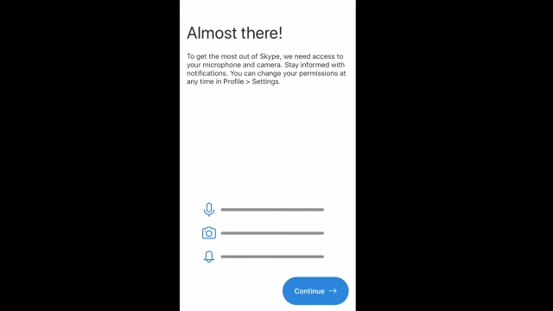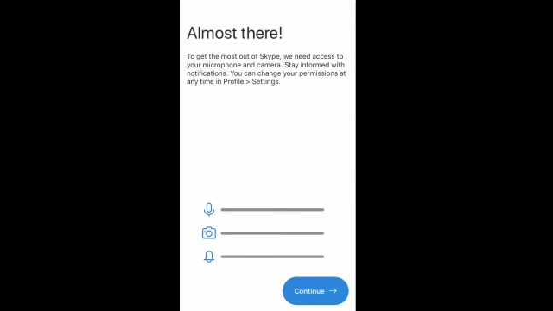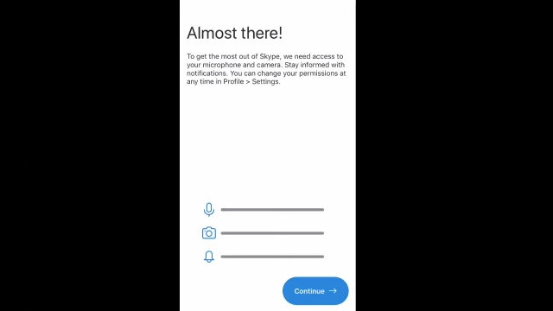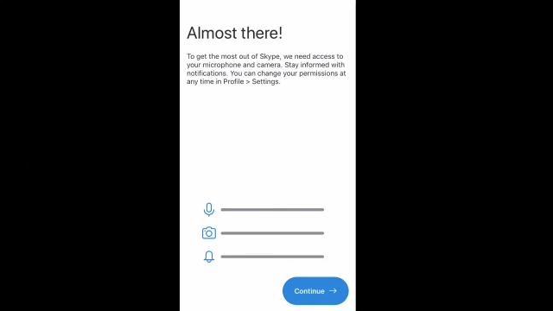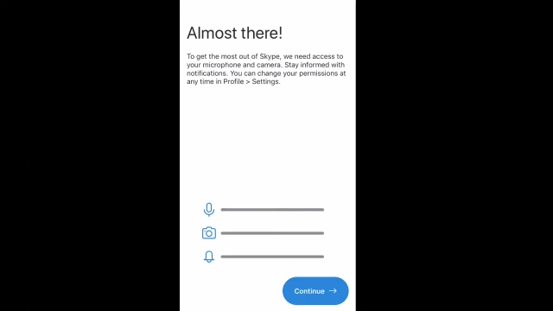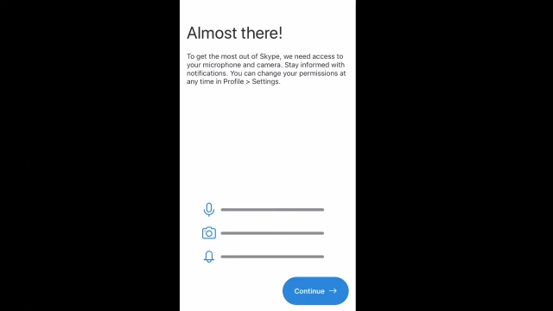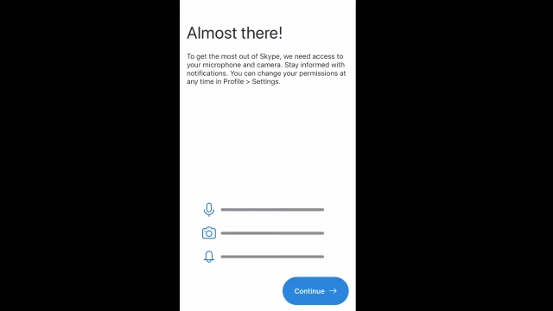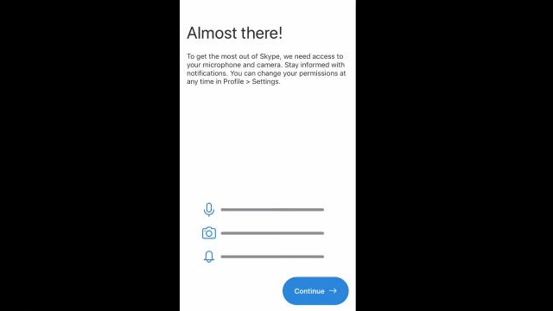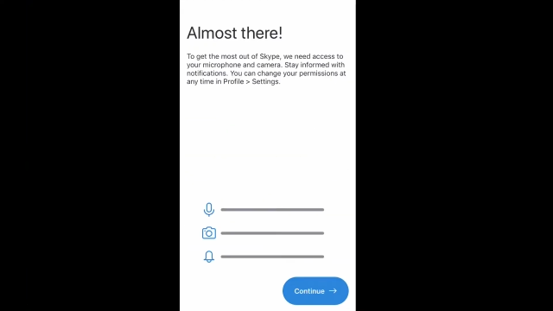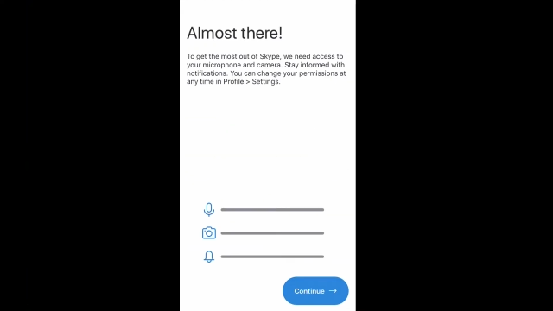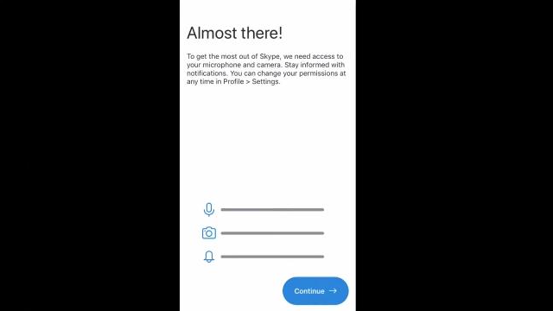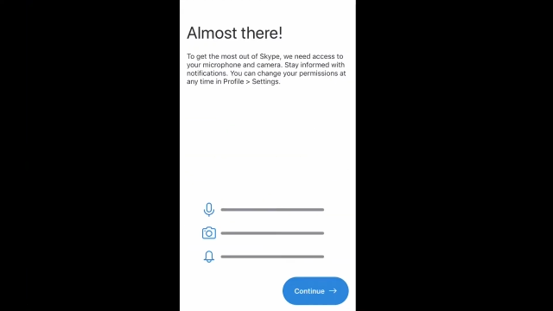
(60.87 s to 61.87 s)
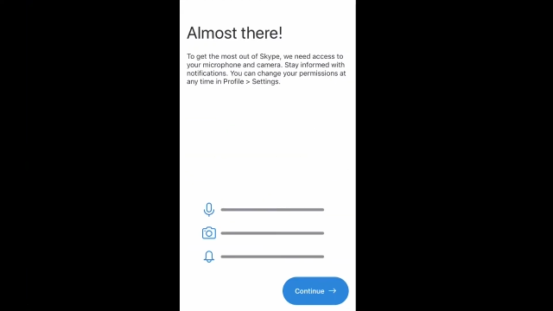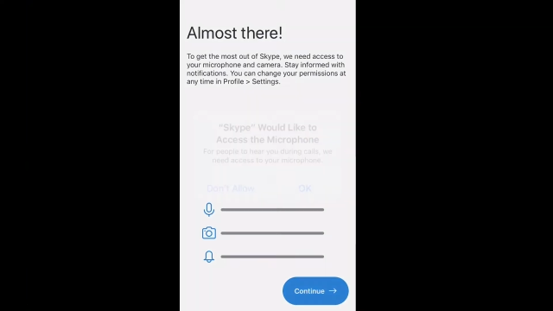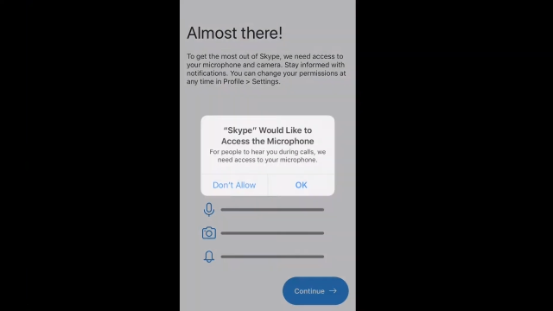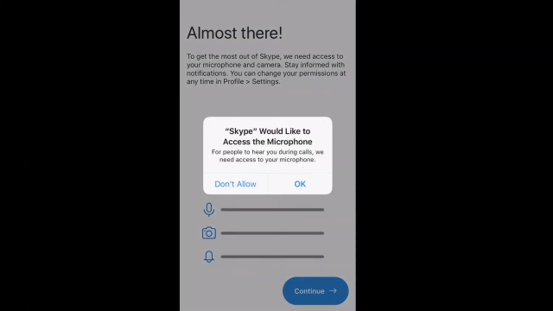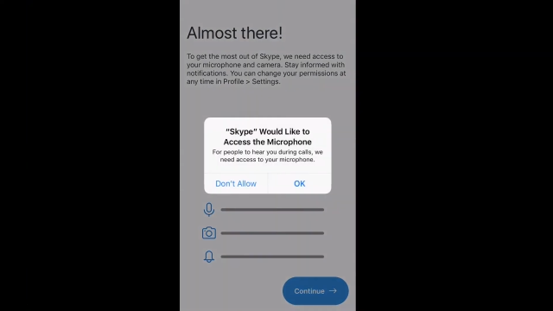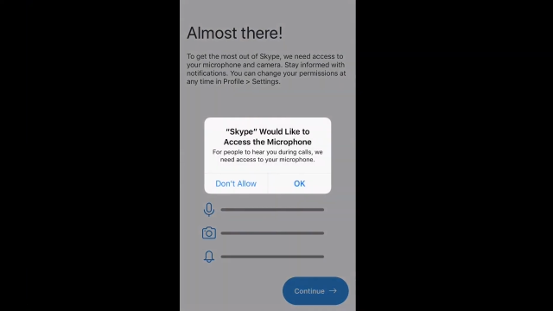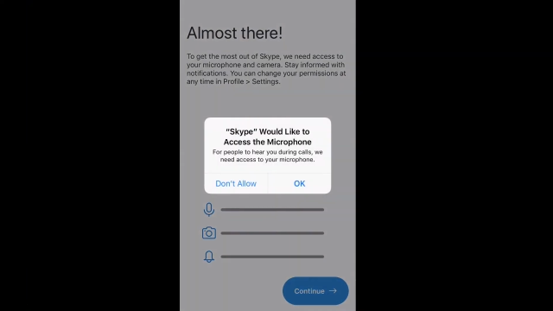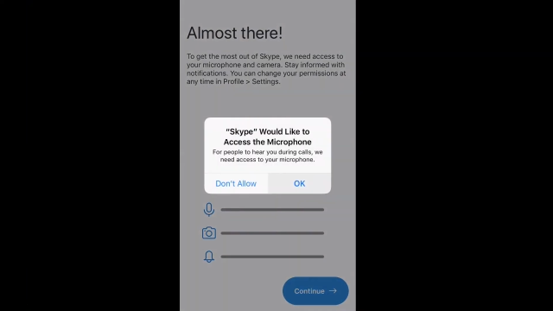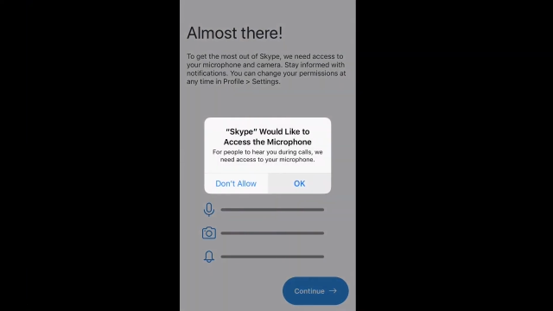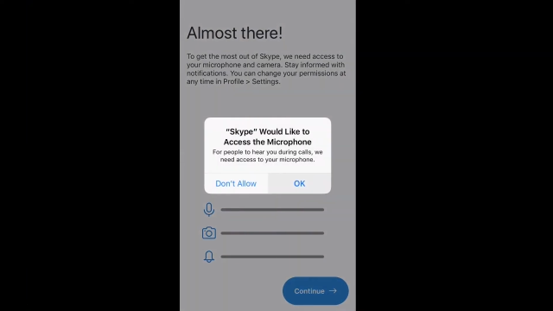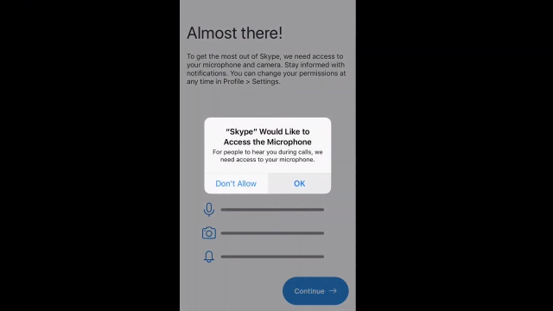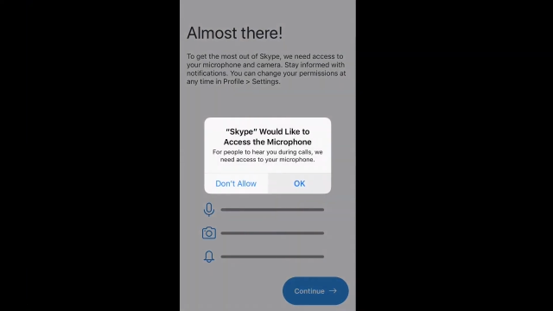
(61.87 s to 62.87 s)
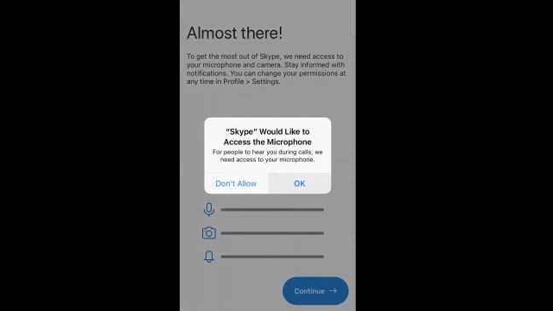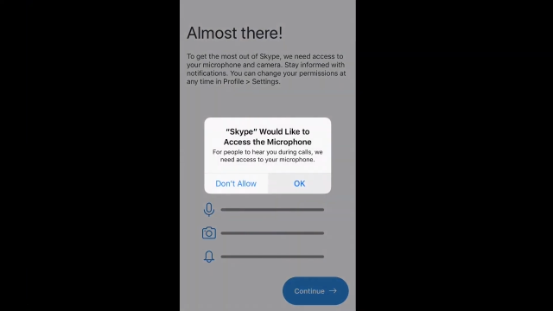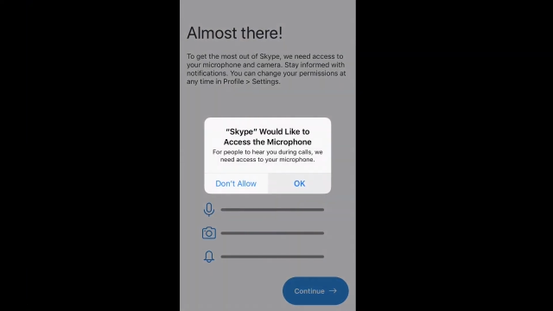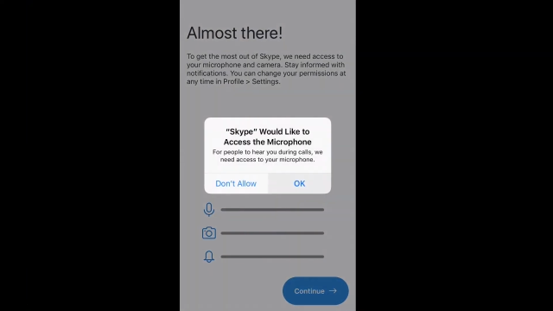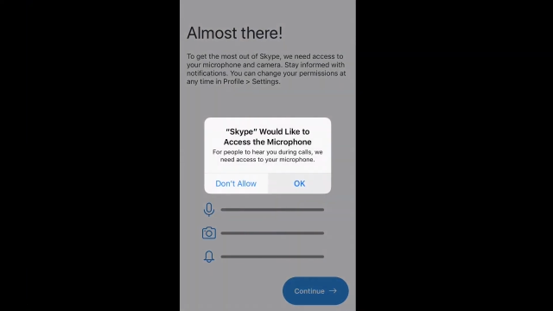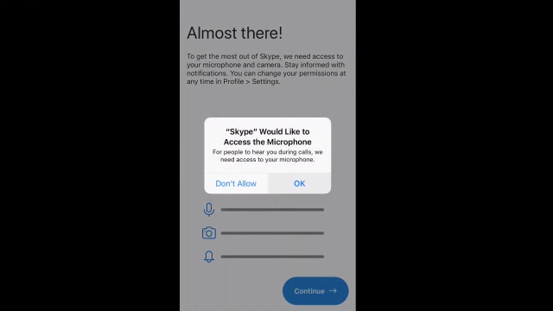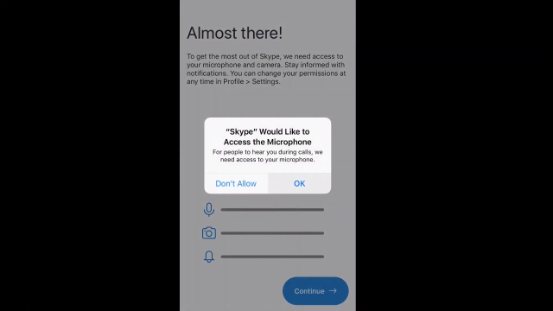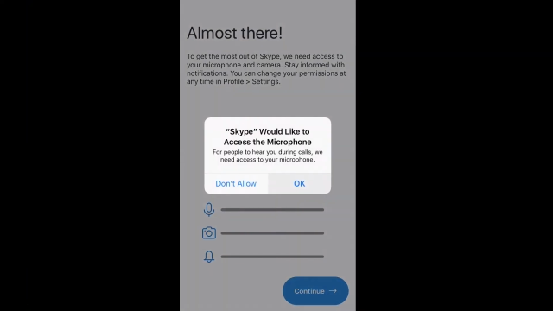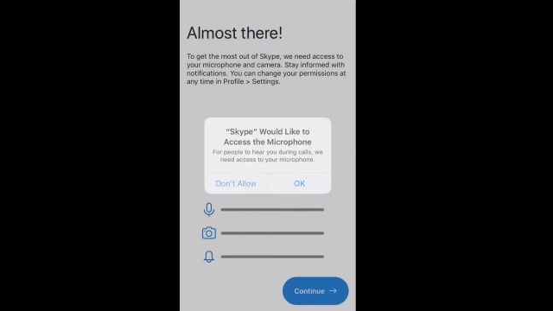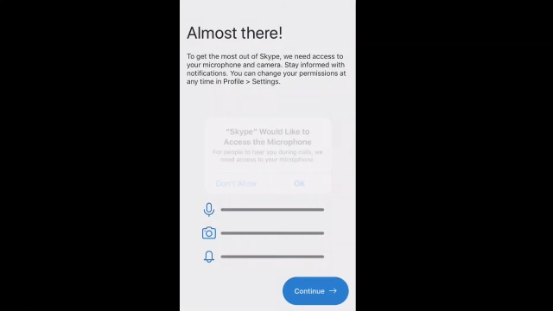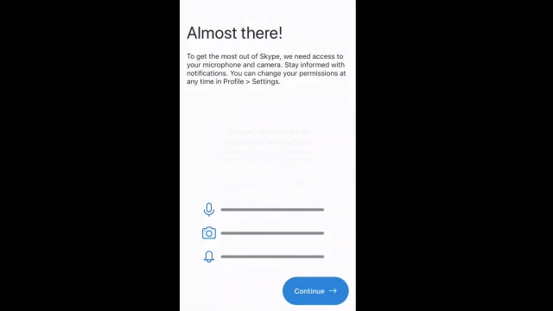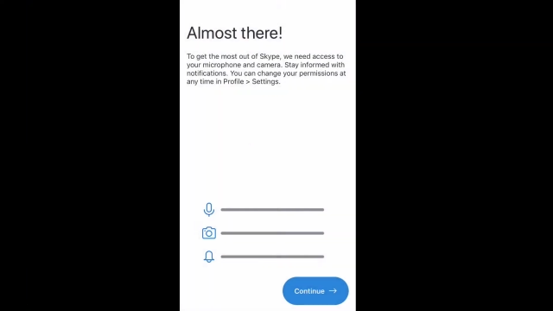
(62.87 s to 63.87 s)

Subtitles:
No face is visible, so there are no lips to read.